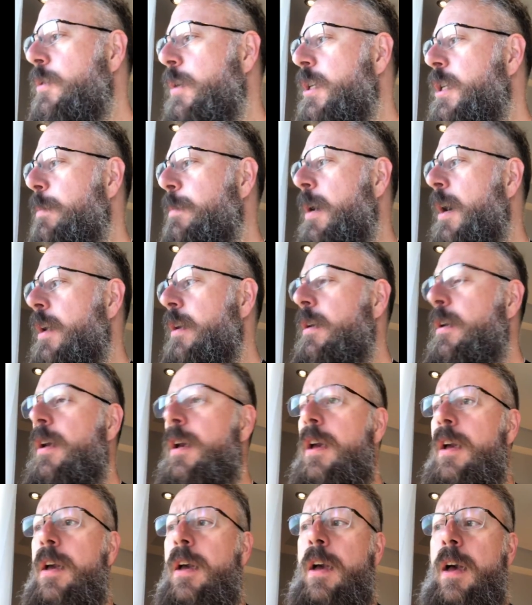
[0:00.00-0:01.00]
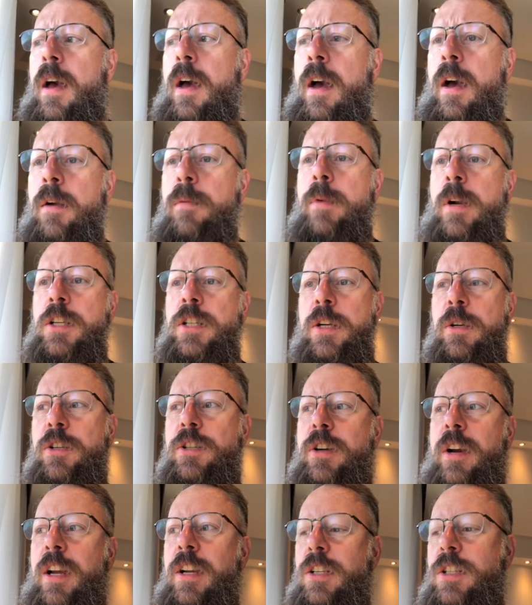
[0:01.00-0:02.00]
Deutsche Bahn, Regio
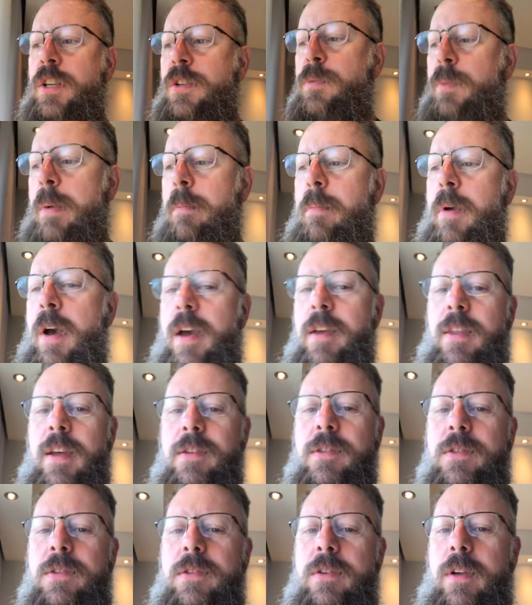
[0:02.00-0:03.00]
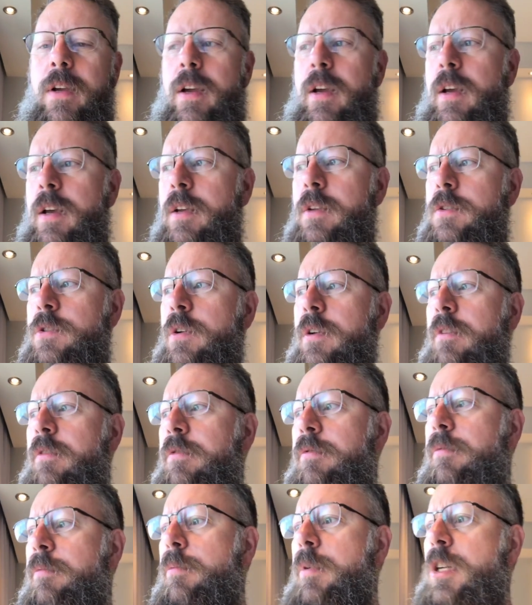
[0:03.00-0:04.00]
train just went by. That's sort of
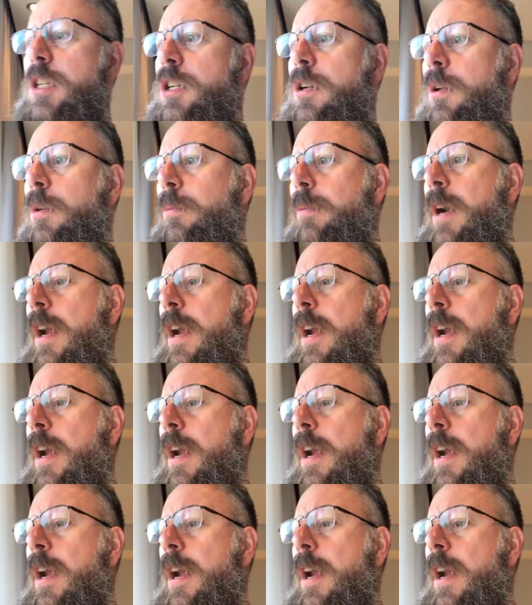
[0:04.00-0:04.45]
regional